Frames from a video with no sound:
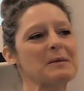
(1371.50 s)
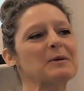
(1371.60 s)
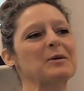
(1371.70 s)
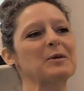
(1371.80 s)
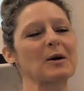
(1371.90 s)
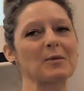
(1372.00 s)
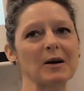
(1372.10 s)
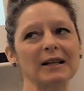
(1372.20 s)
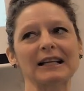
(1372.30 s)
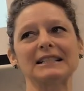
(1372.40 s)
people who are
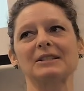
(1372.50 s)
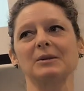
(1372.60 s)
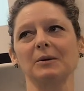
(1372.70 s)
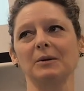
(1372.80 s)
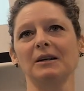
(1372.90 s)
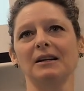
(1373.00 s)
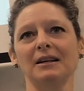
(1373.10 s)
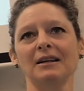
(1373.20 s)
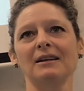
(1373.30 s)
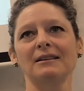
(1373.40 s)
willing to
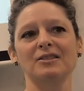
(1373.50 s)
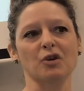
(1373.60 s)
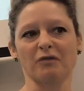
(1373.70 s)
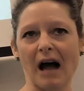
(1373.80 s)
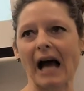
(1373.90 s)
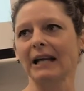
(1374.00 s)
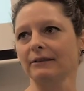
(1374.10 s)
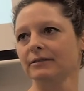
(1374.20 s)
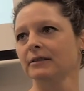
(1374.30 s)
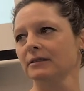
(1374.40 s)

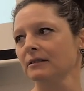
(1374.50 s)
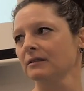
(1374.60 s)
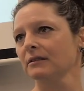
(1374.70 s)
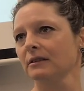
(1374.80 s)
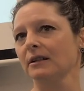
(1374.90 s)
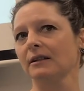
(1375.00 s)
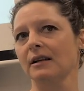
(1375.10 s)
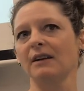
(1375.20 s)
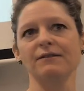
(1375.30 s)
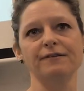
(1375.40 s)
survive
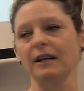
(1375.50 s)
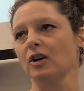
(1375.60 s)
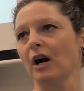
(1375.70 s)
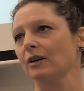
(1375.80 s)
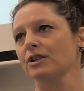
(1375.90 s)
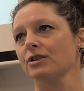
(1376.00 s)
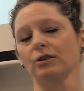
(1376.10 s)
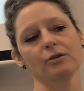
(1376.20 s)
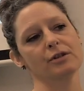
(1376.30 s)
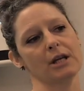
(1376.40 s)
and figure out a
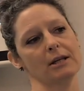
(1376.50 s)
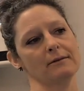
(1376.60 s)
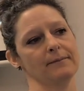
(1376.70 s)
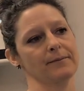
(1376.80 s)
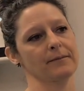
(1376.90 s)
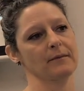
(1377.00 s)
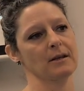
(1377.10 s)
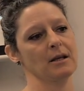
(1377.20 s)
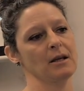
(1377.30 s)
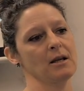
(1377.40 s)
solution.
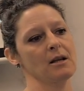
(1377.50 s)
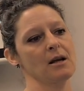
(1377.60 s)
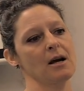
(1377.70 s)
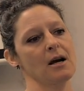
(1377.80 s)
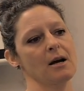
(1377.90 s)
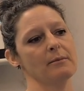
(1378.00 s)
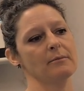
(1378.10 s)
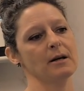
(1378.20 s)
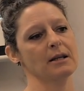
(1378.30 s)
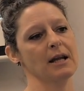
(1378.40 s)

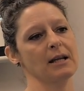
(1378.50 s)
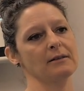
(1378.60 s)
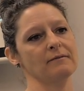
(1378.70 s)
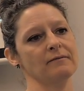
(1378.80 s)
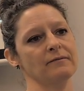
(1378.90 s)
Um, again,